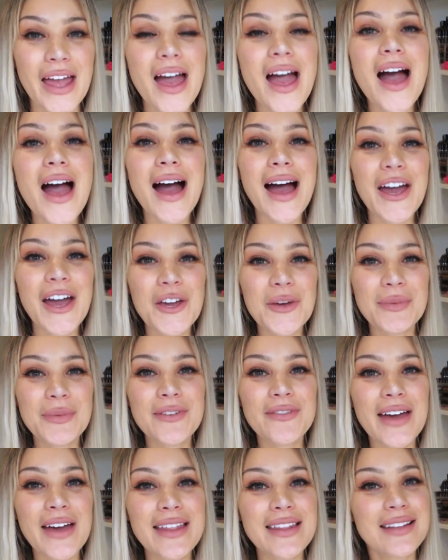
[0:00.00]
I hope you
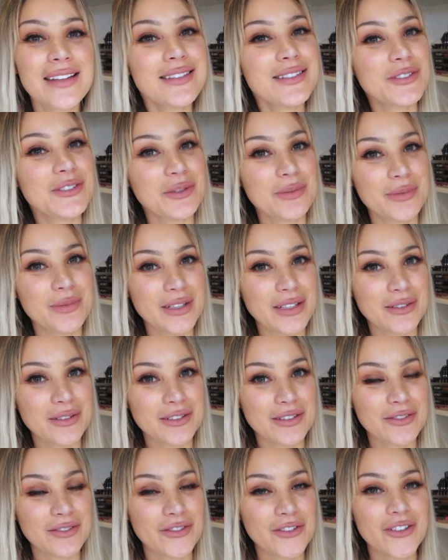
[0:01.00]
found that super
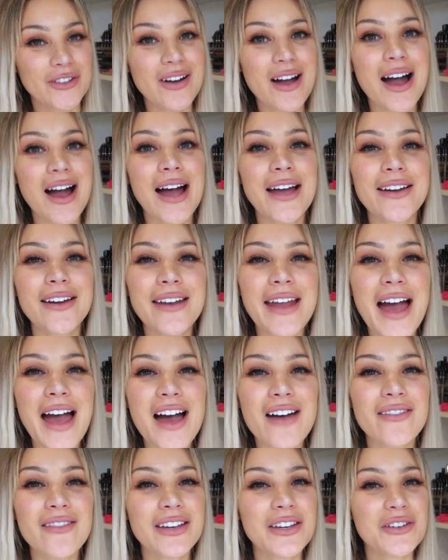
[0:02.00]
useful. I'm going to have
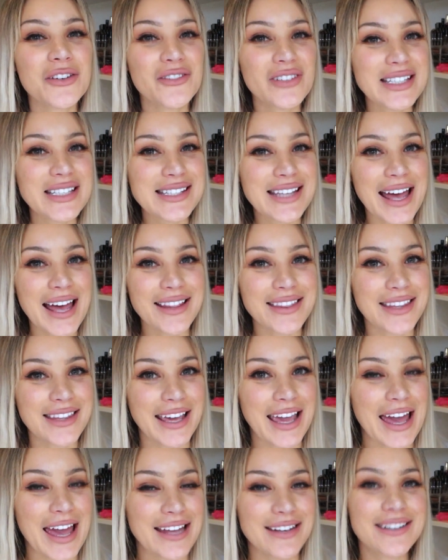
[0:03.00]
a quiz at the
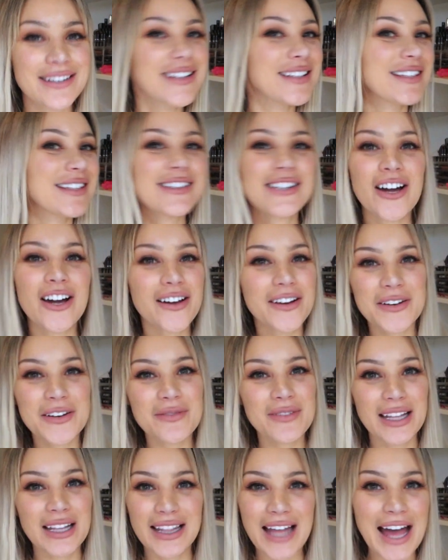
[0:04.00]
end because it's not going to
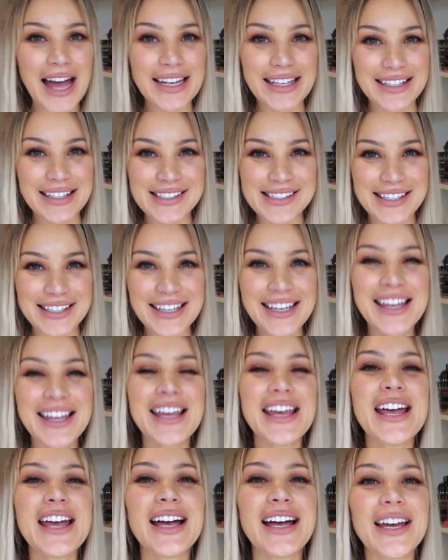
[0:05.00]
be that easy.
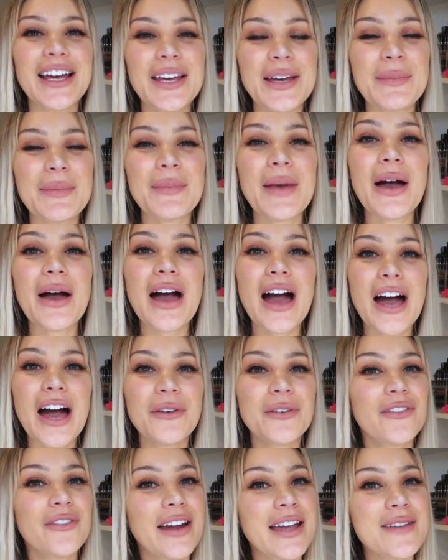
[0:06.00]
I would
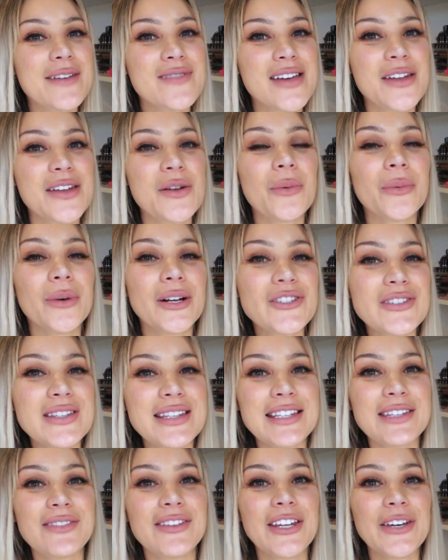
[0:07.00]
recommend watching this
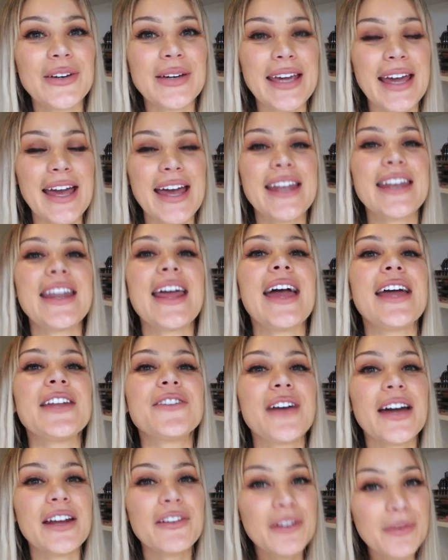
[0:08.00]
video again and
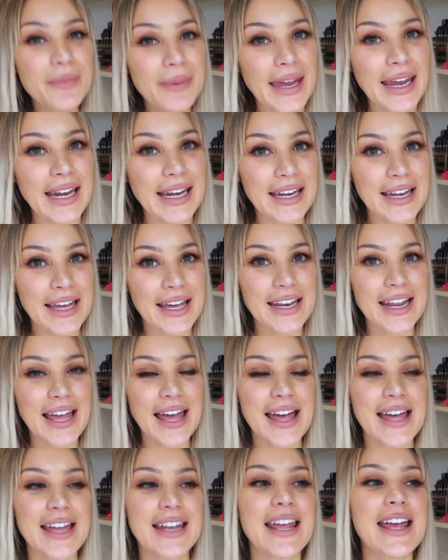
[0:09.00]
try repeating it
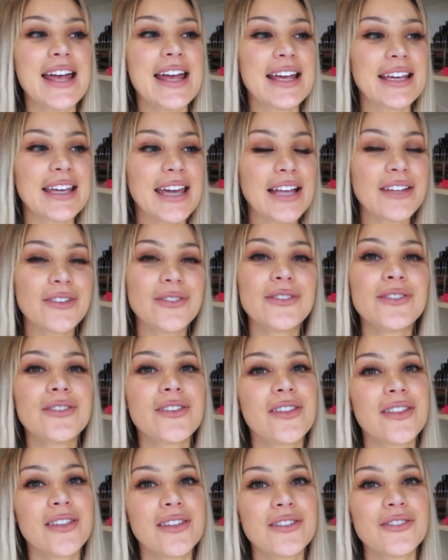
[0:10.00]
and get used to
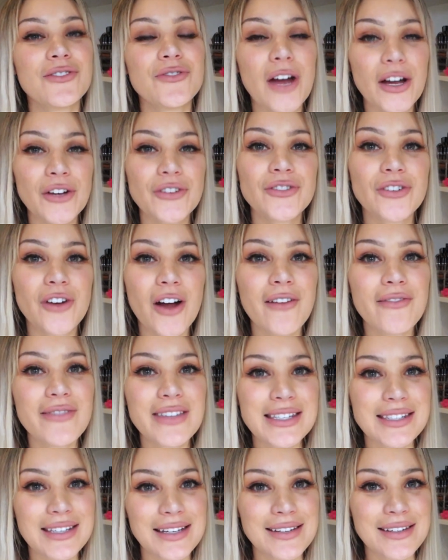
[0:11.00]
the structure of the
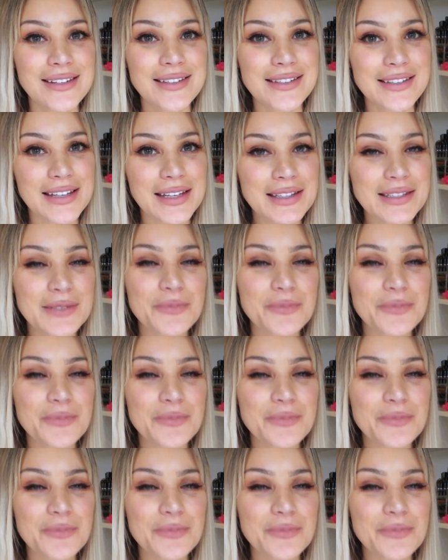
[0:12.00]
sentences,